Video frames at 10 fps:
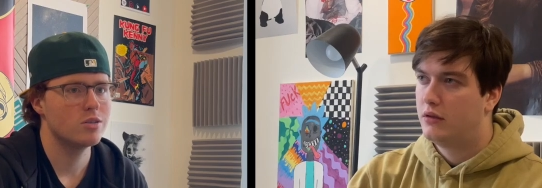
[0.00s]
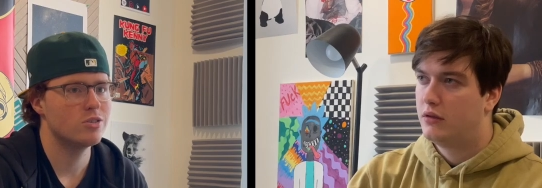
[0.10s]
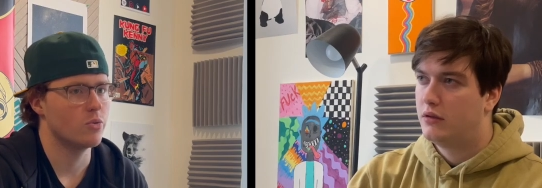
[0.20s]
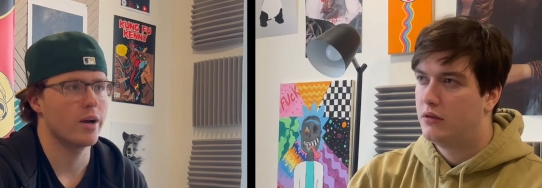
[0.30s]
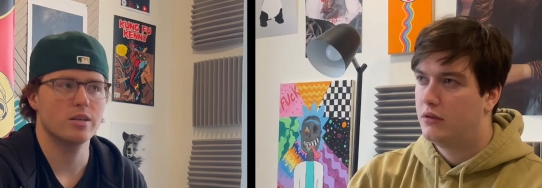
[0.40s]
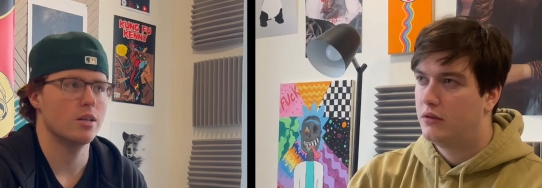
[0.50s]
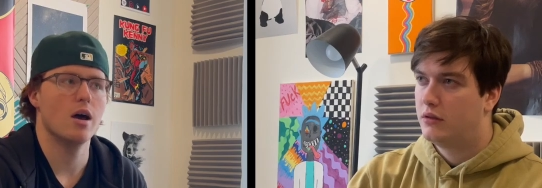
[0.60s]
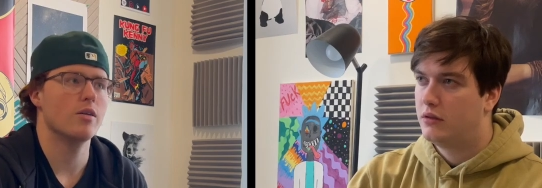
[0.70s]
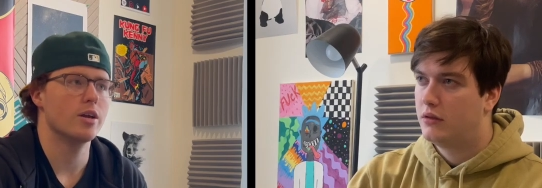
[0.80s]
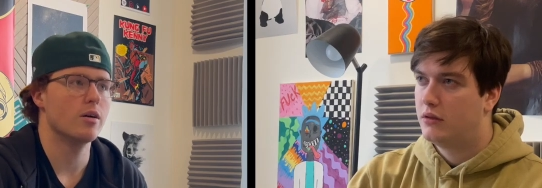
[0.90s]
Speaker 1: Directly,
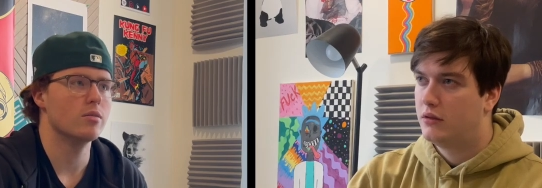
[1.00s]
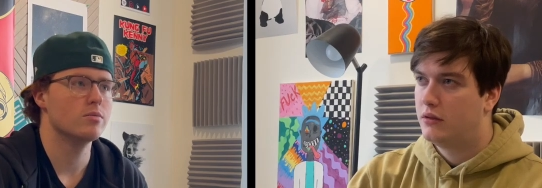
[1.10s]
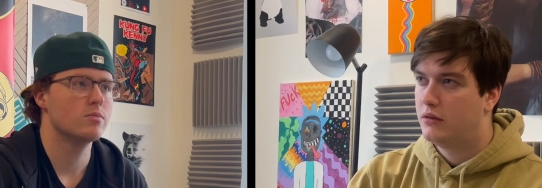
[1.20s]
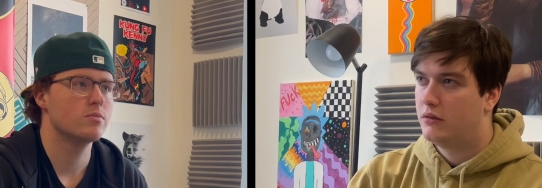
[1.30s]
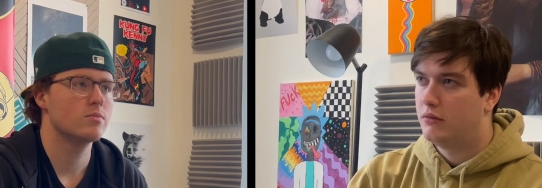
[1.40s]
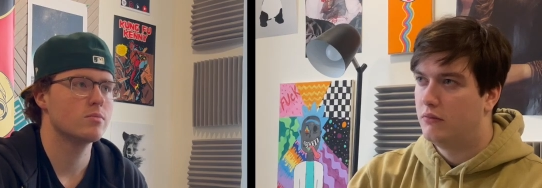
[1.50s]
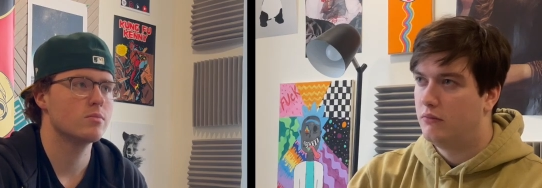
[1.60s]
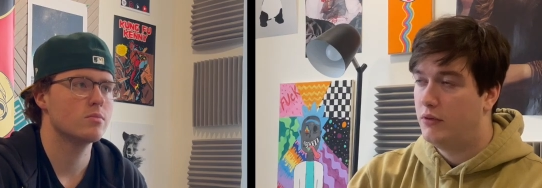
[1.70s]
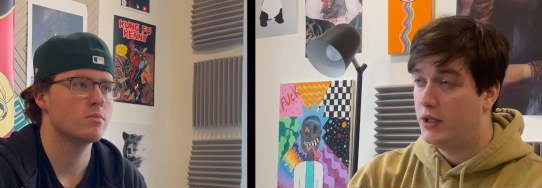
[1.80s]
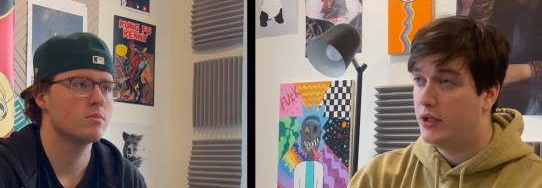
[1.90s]
no, they don't.
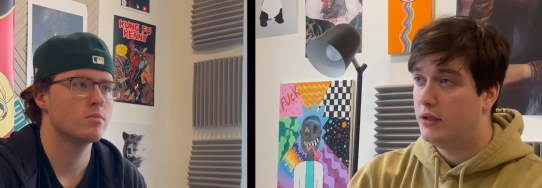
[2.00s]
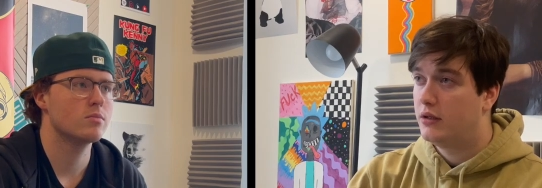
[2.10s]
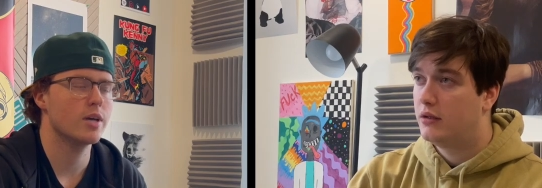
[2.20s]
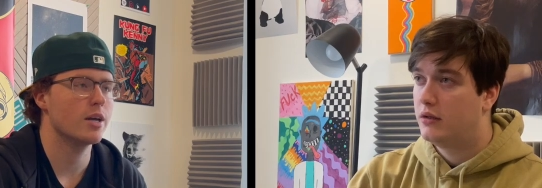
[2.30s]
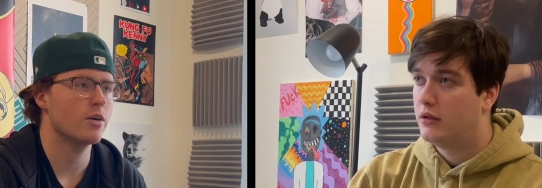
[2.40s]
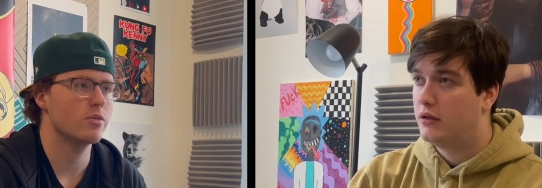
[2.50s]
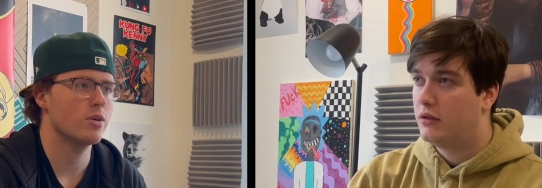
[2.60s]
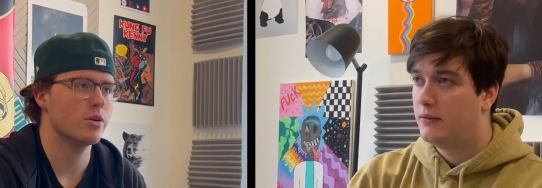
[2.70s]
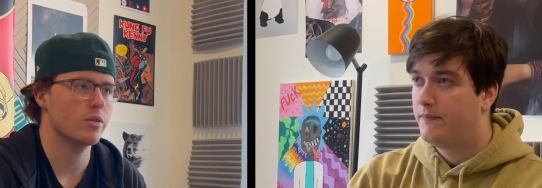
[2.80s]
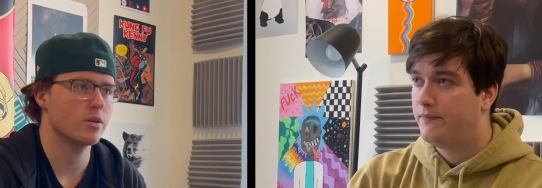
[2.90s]
Really?
Speaker 2: Yeah, no,
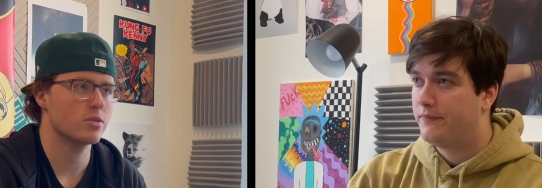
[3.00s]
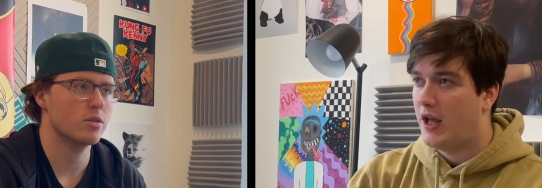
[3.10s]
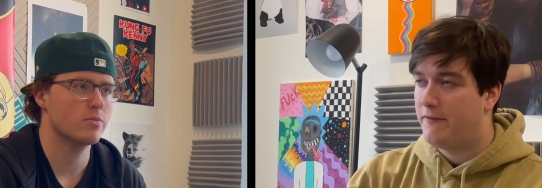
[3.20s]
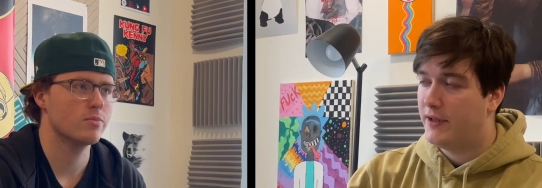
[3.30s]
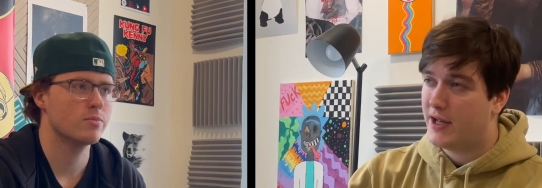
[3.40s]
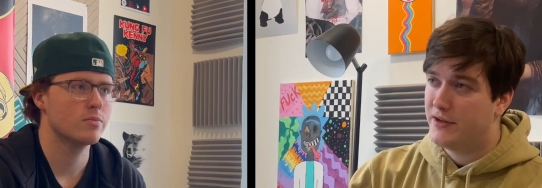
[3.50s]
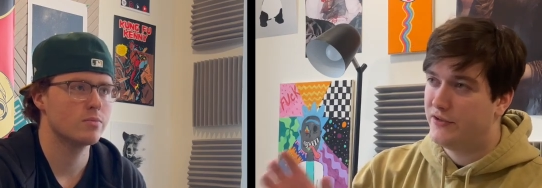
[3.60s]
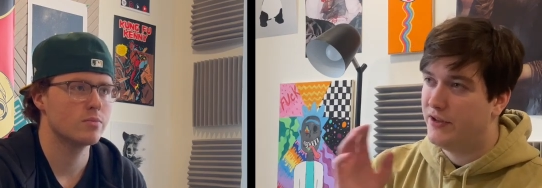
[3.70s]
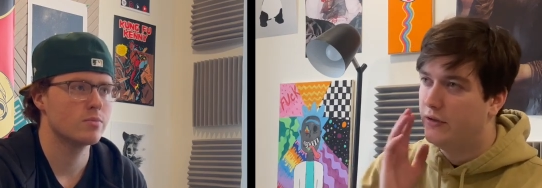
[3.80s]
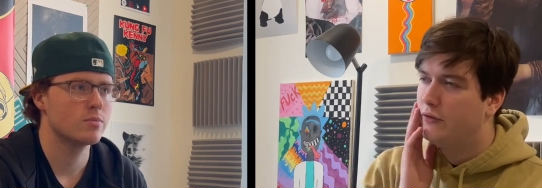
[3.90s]
no, I don't think so. I feel like I
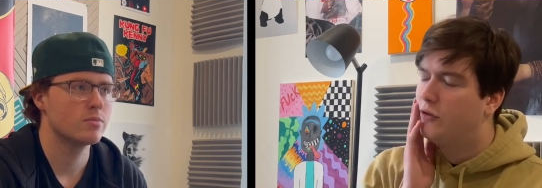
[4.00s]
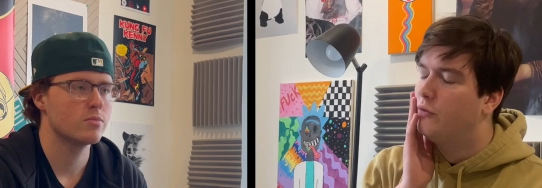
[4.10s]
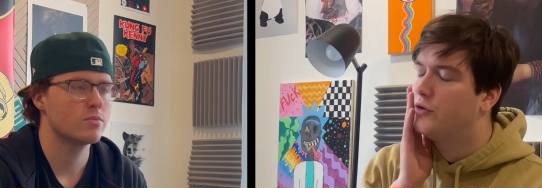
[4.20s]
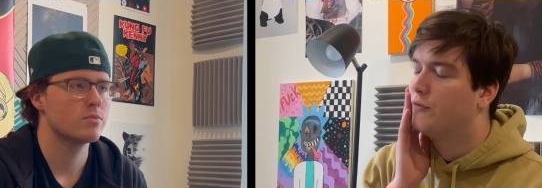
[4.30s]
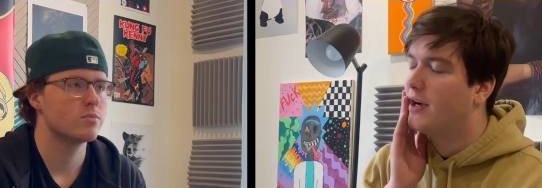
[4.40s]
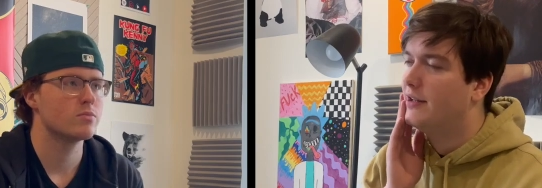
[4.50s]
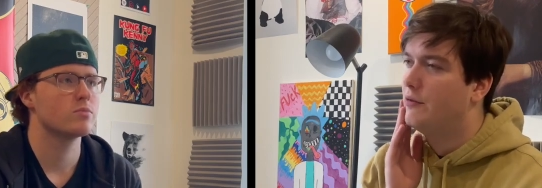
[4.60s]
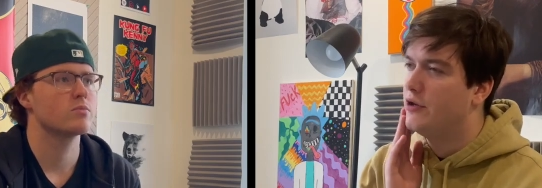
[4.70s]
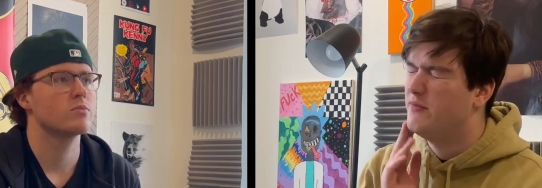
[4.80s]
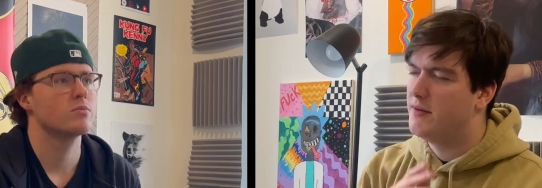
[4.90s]
just did... So directly,
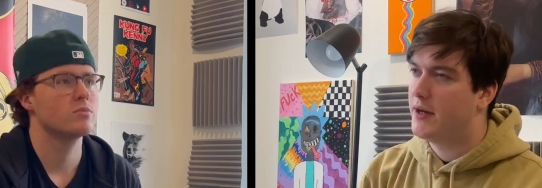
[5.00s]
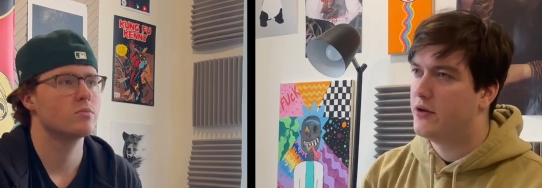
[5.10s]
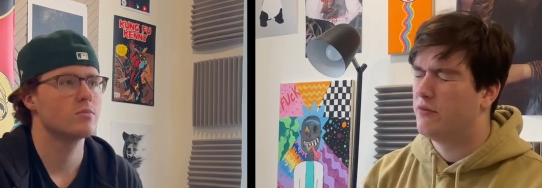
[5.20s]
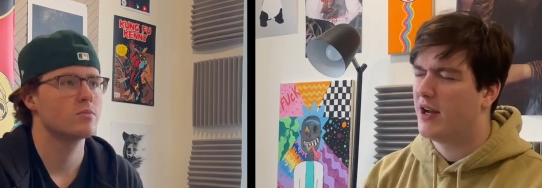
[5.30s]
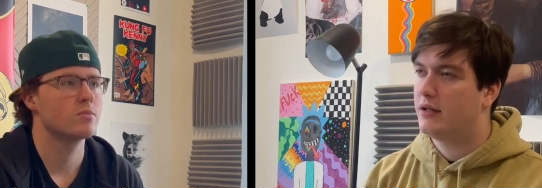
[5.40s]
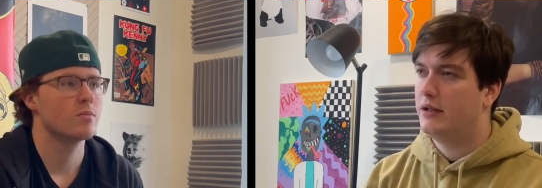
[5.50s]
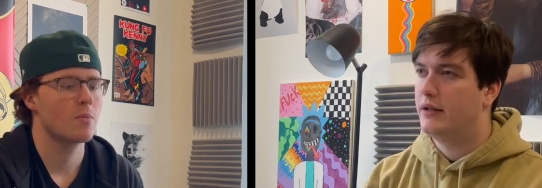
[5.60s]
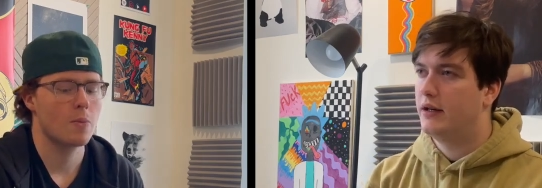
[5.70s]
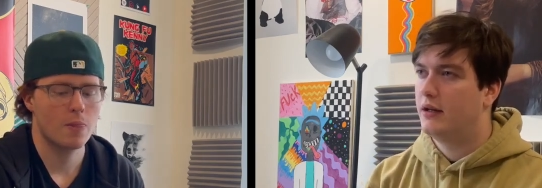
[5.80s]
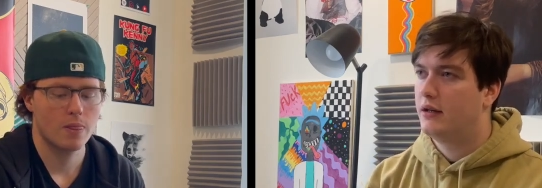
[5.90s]
what do you mean by directly
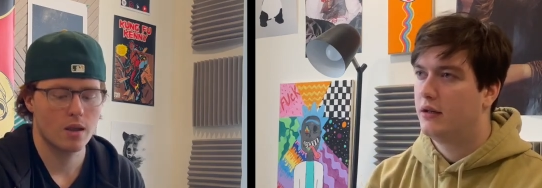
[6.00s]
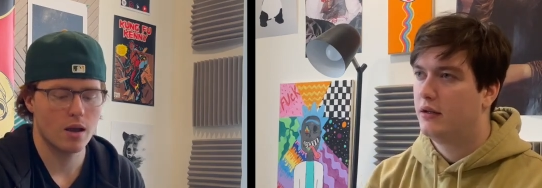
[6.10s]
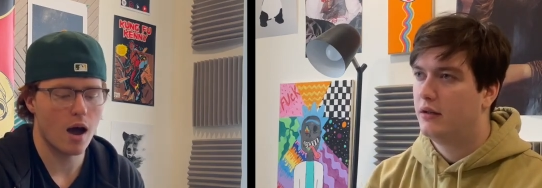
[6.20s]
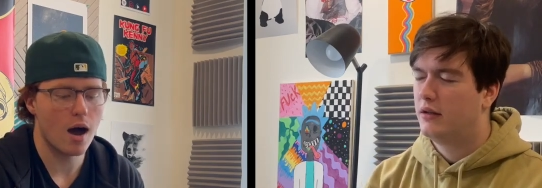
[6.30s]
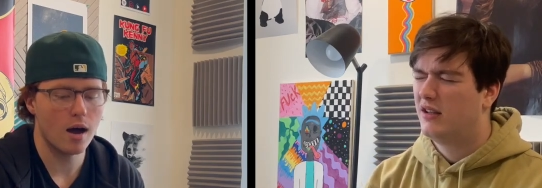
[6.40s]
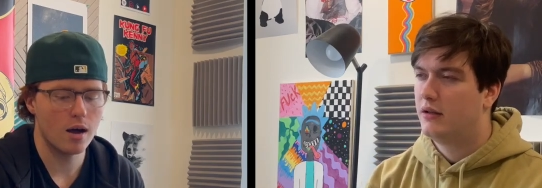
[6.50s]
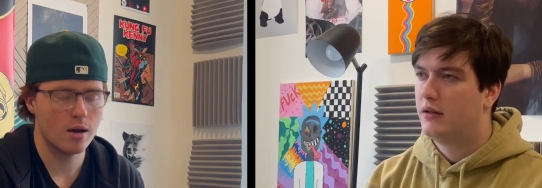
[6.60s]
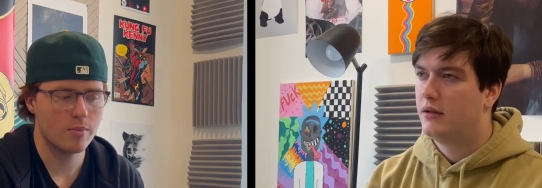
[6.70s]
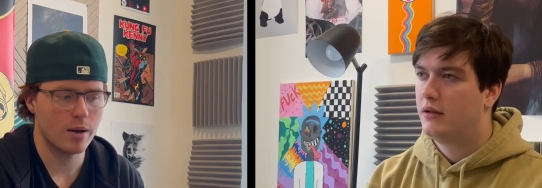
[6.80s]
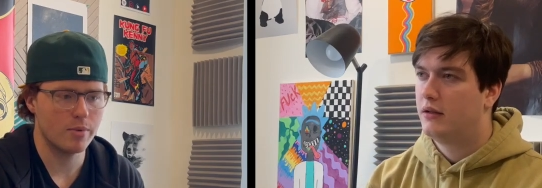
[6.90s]
there?
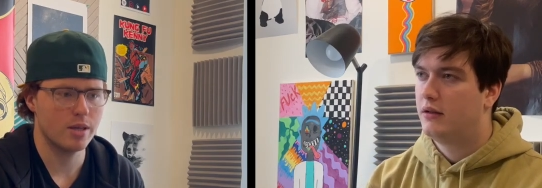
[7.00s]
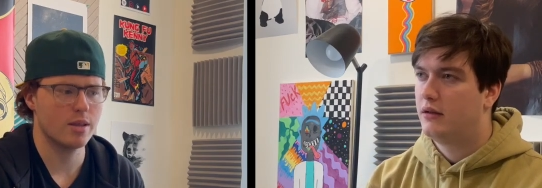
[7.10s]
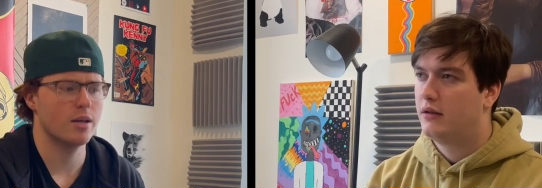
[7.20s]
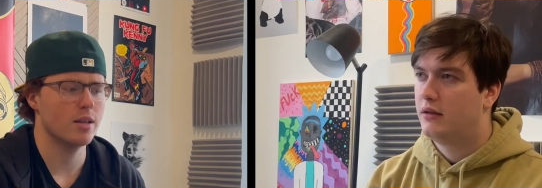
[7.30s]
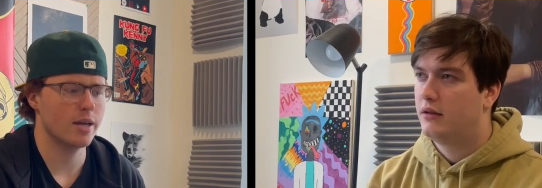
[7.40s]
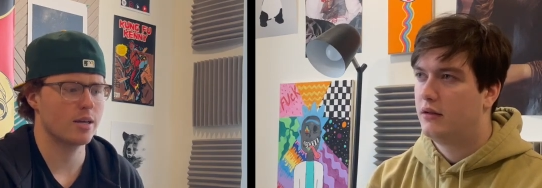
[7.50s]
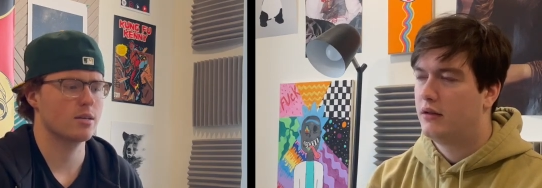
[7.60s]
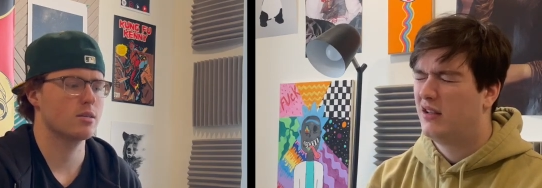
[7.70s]
Speaker 1: Um, I mean that, like...